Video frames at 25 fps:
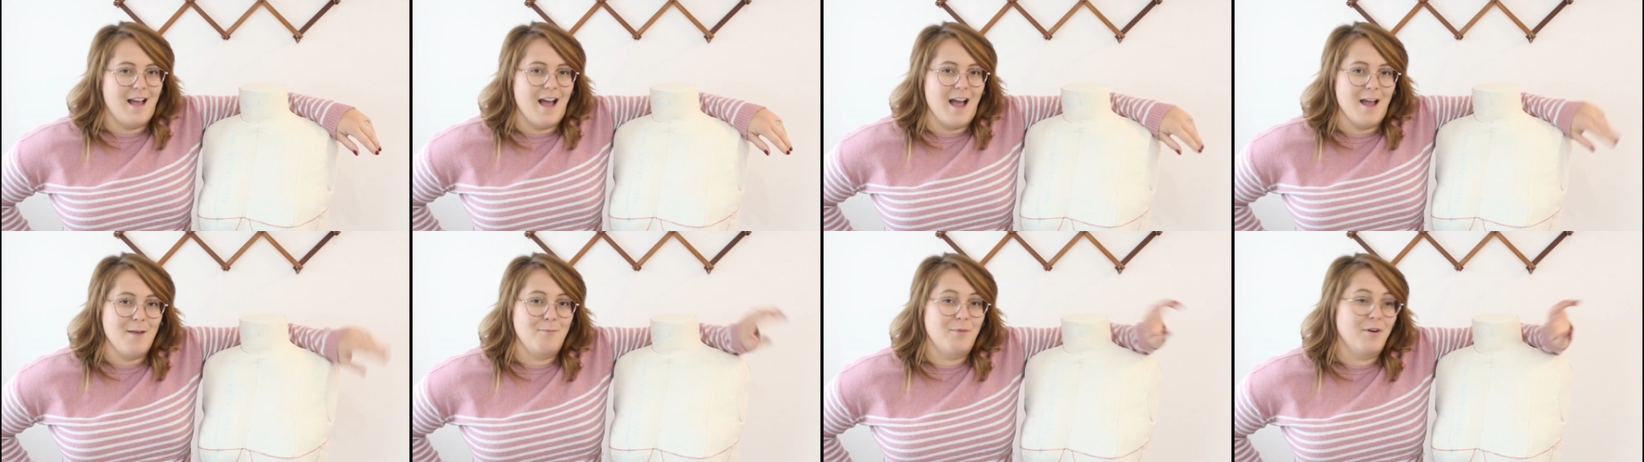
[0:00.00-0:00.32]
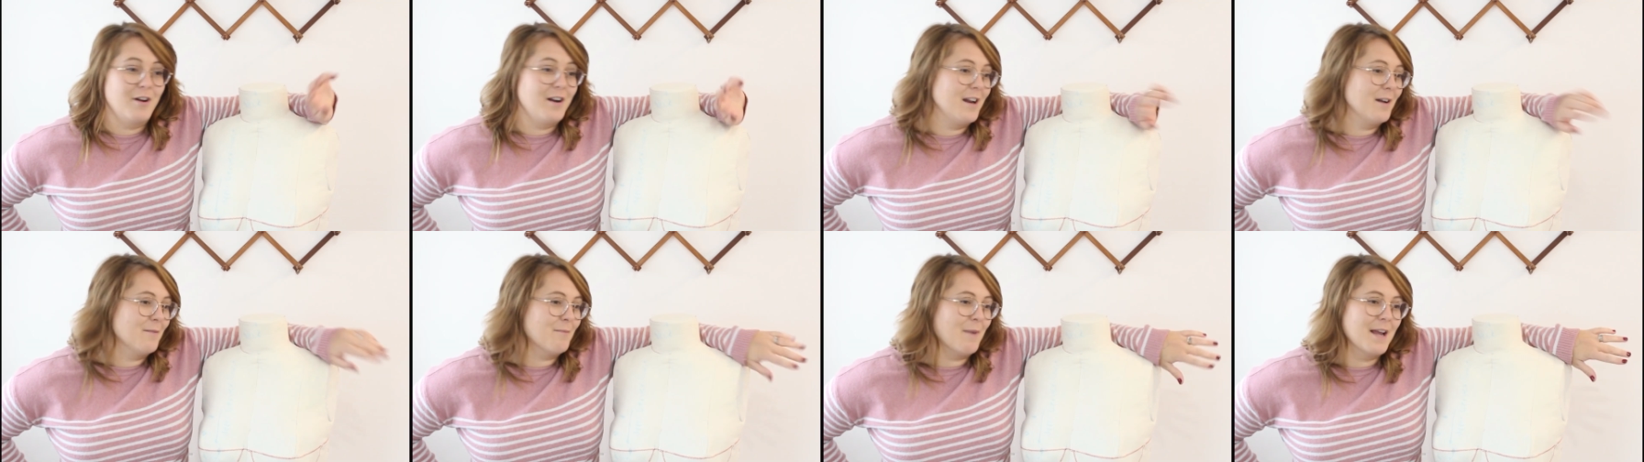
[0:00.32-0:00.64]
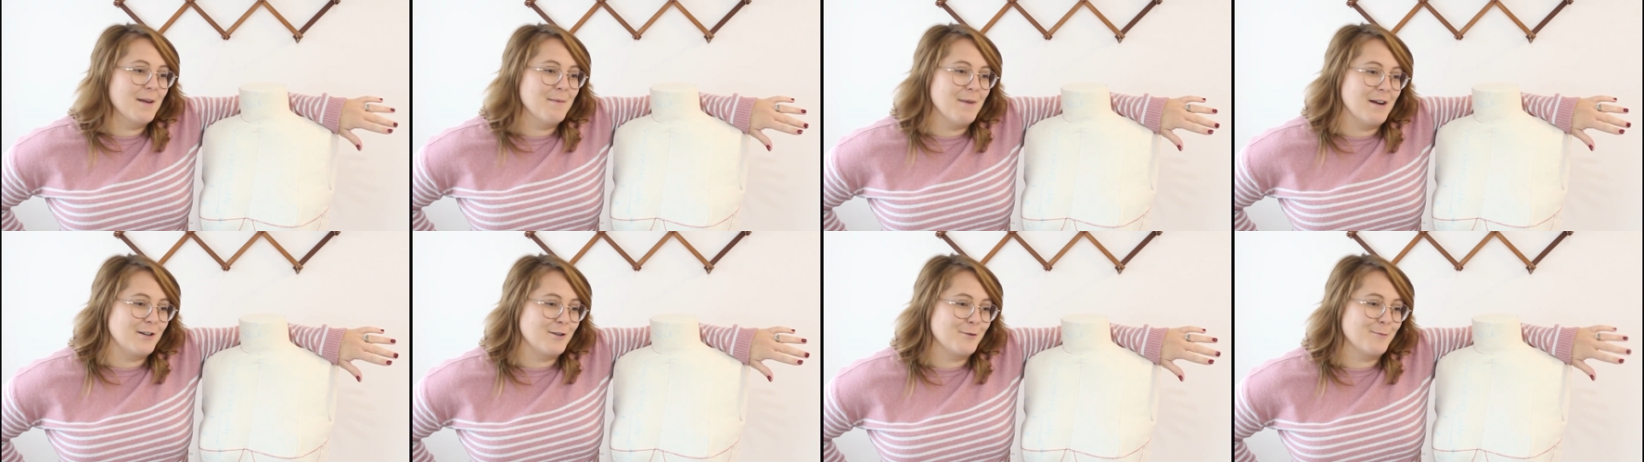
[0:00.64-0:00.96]
I put in
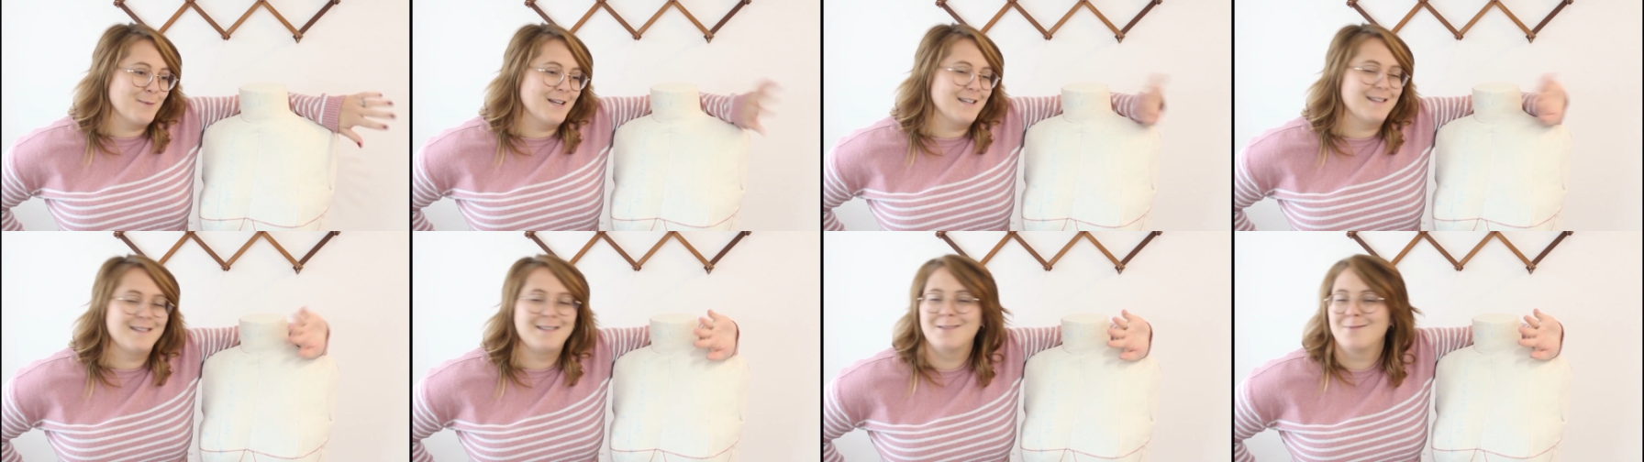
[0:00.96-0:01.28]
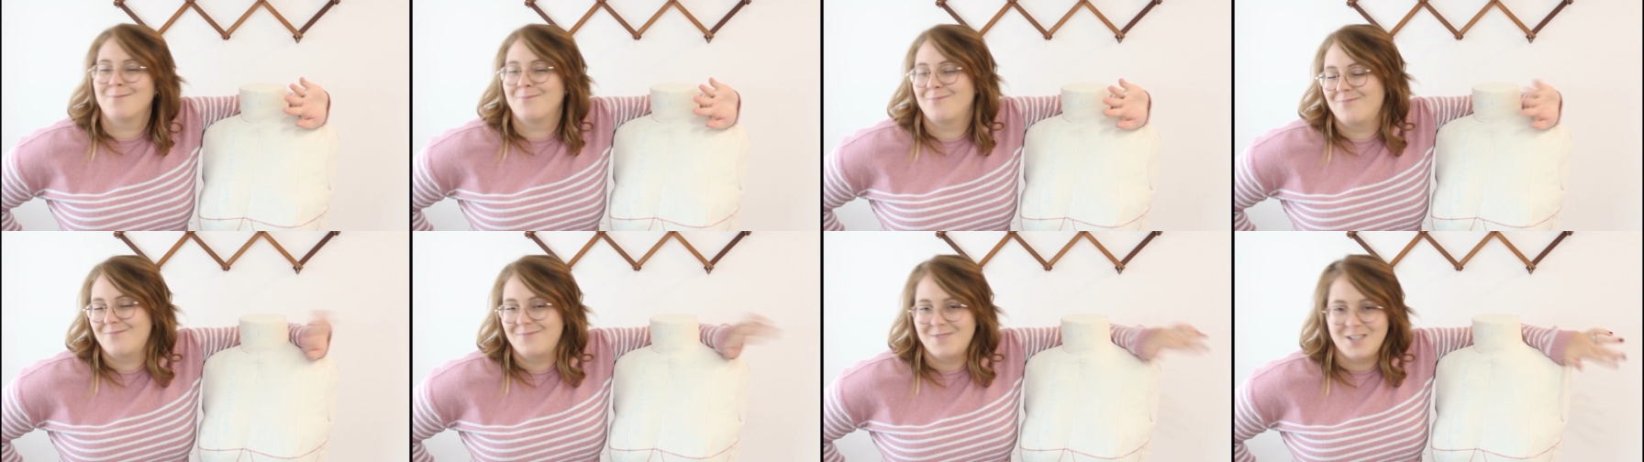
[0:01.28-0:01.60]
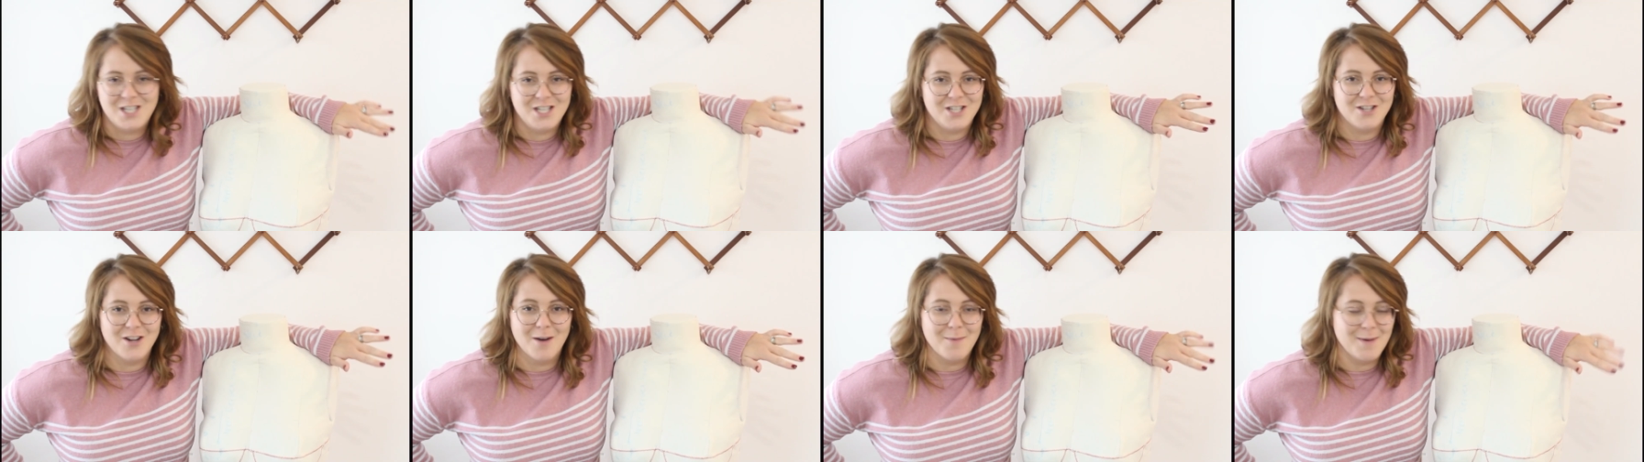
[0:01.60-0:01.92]
my measurements.
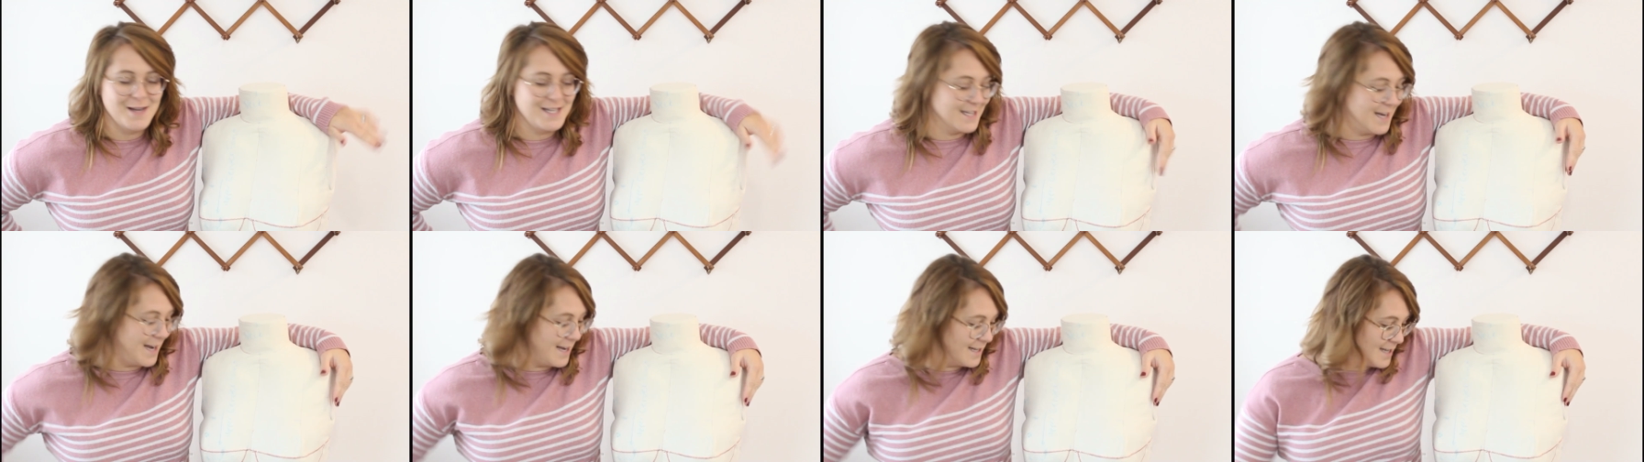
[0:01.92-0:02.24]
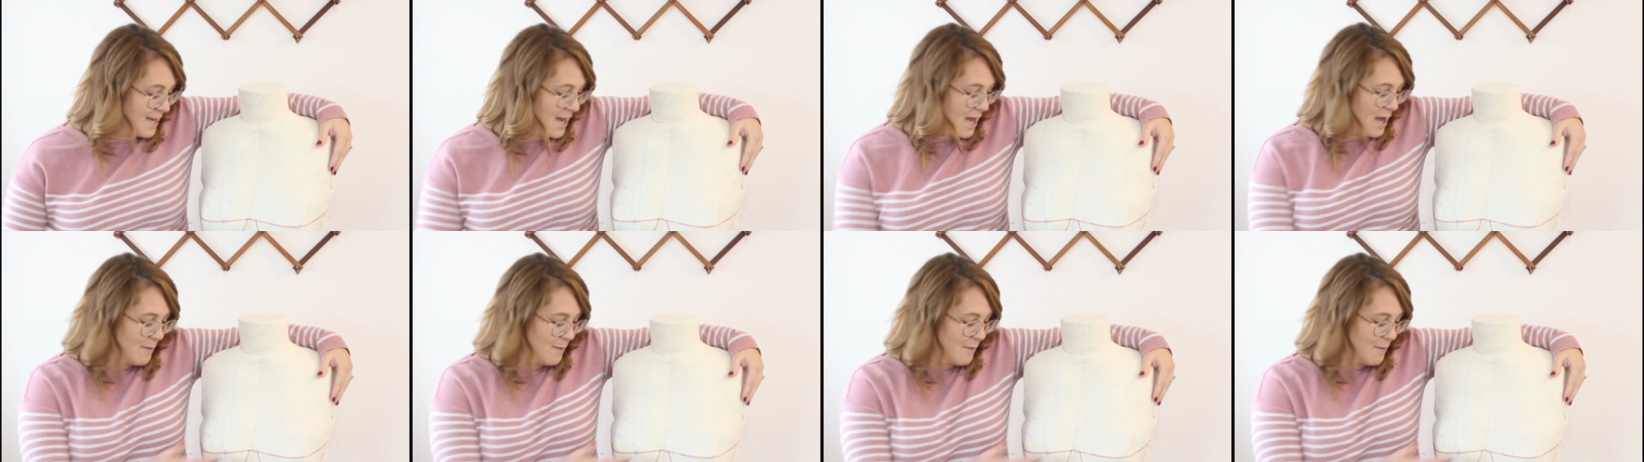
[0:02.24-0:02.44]
She's not my size.